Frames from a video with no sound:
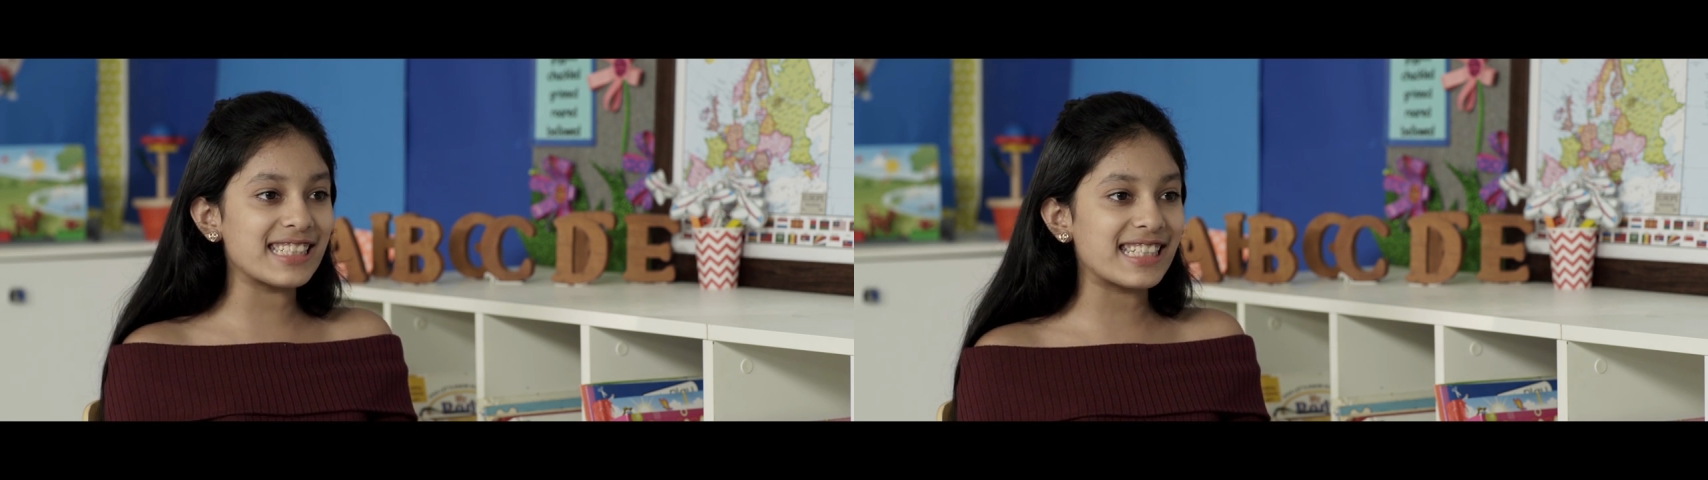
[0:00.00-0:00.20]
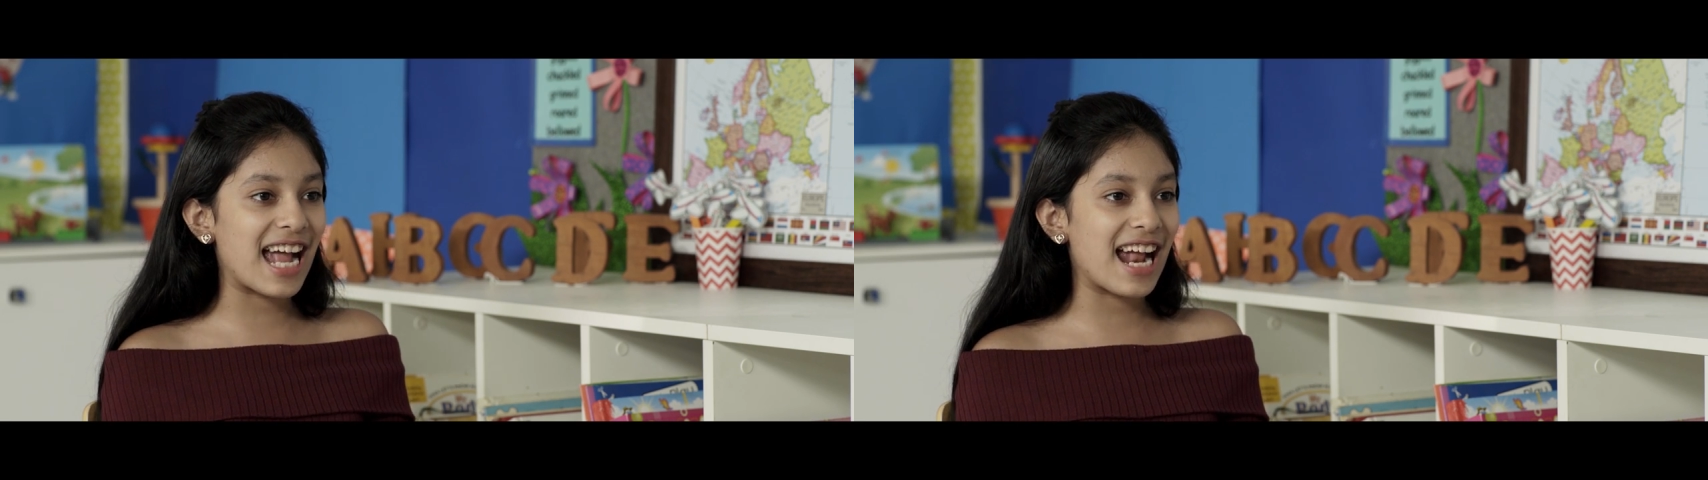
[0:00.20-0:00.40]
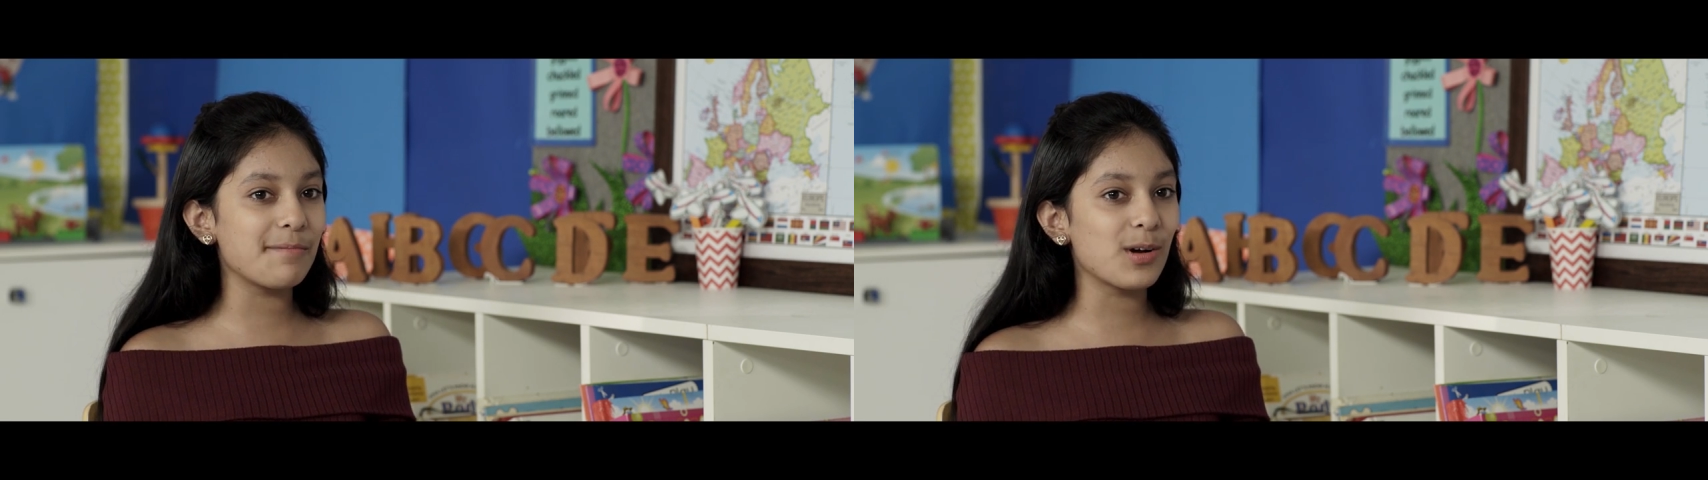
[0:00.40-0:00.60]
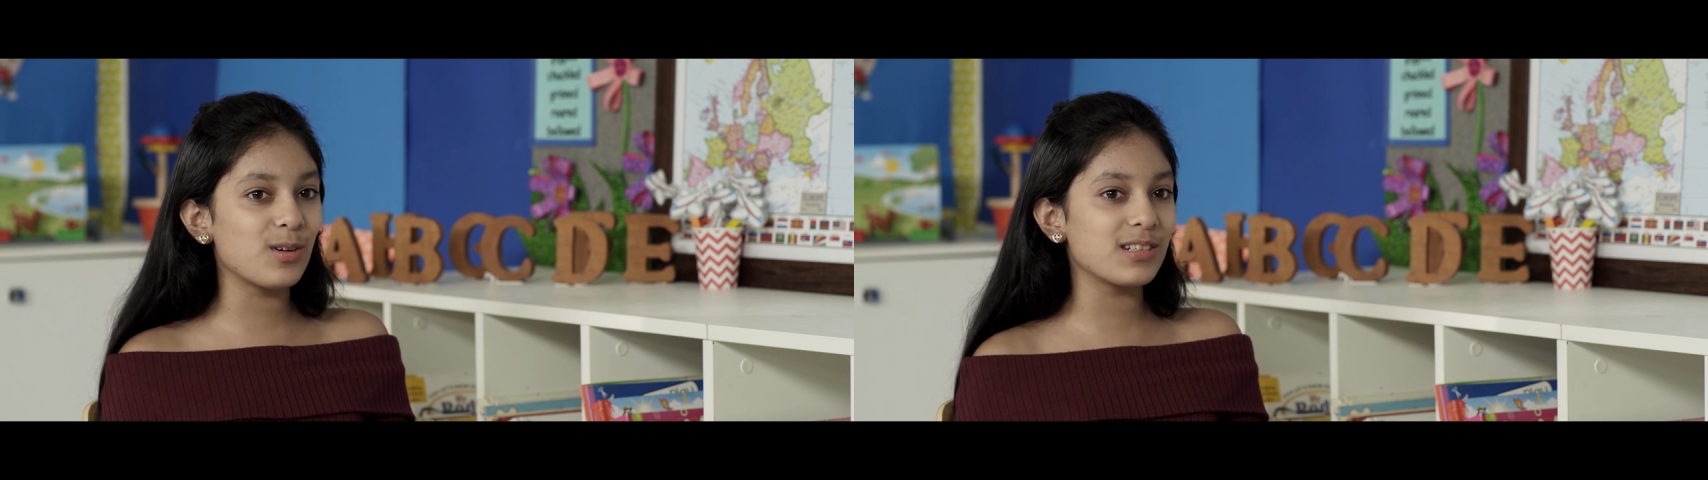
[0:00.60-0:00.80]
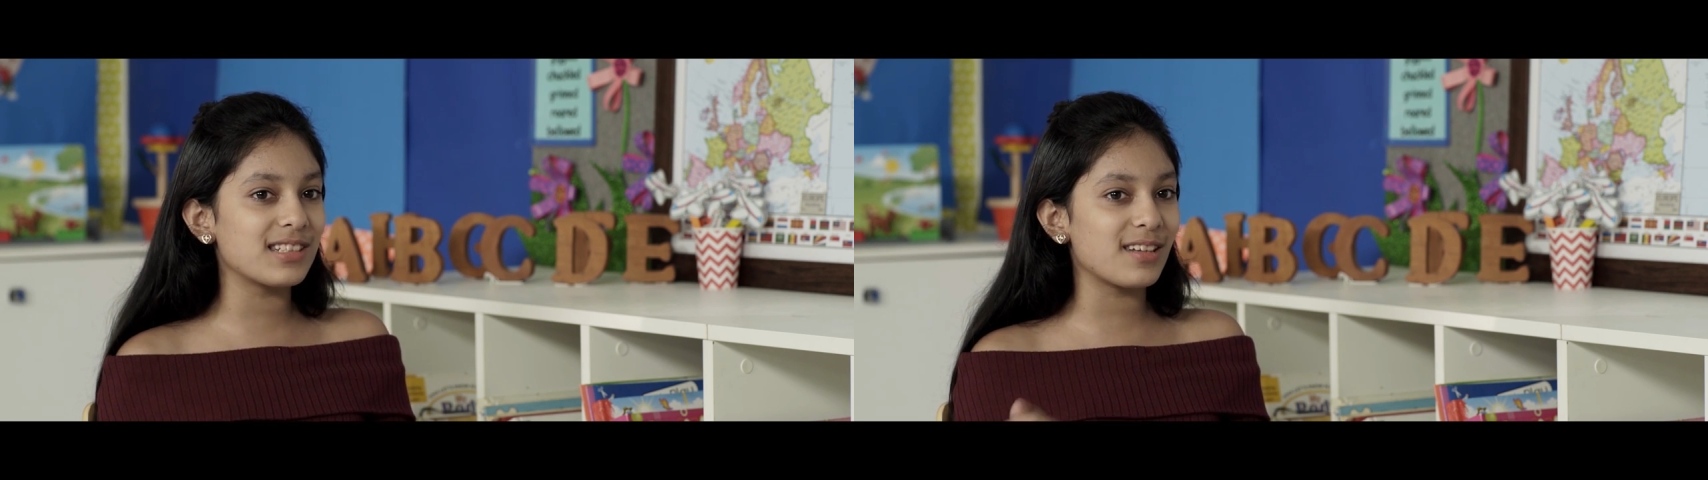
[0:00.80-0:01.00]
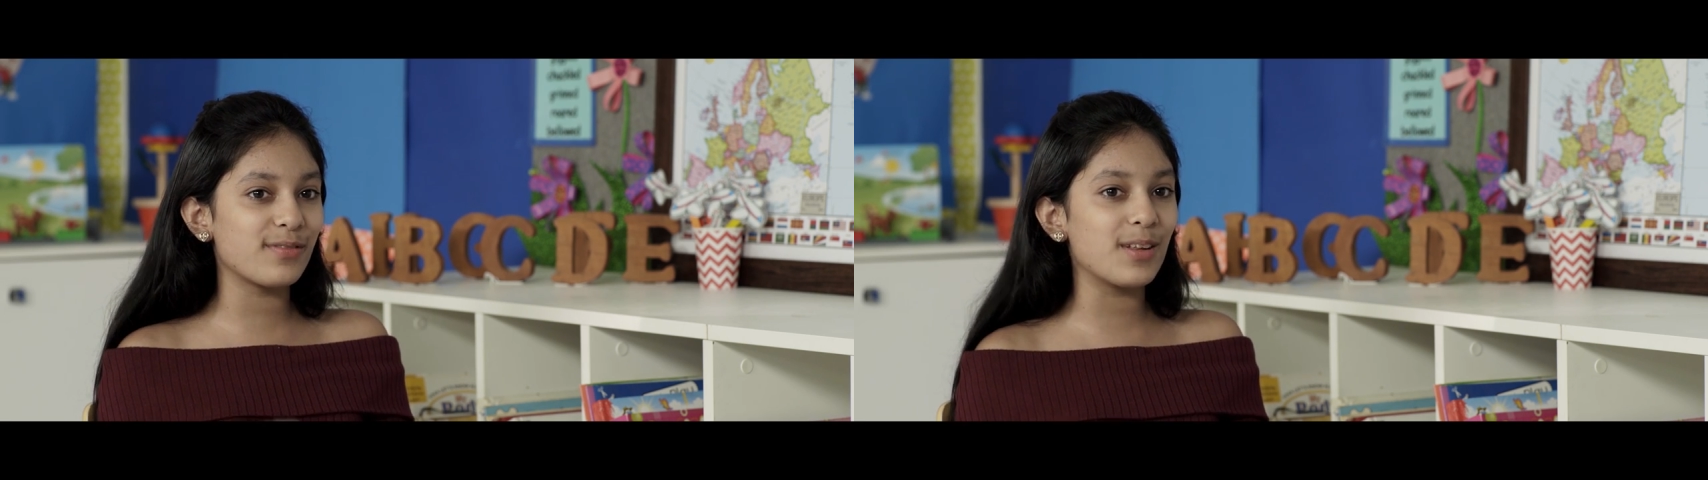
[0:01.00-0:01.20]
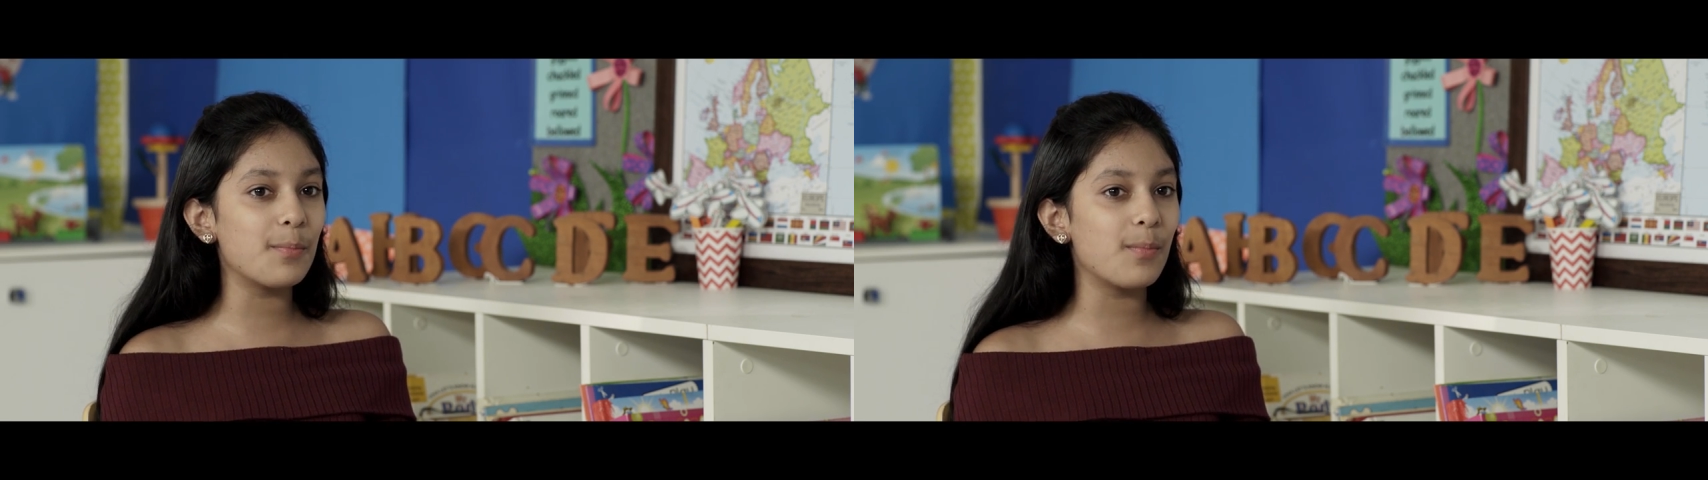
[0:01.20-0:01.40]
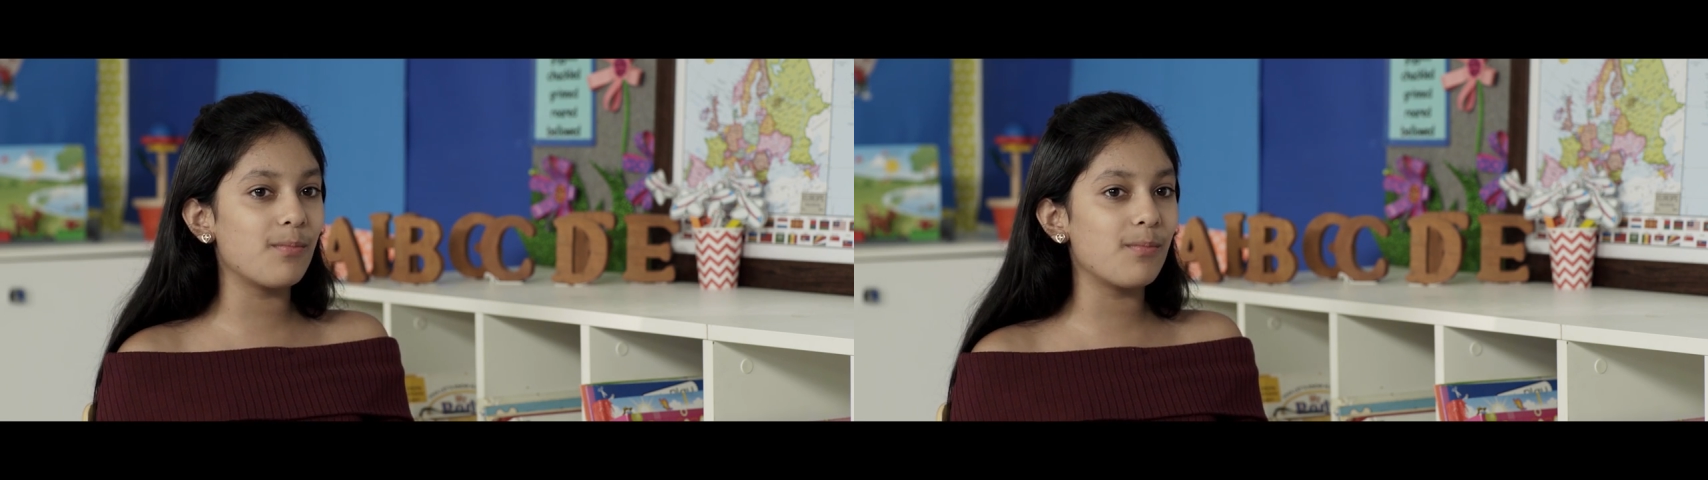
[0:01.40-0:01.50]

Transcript: scared because if the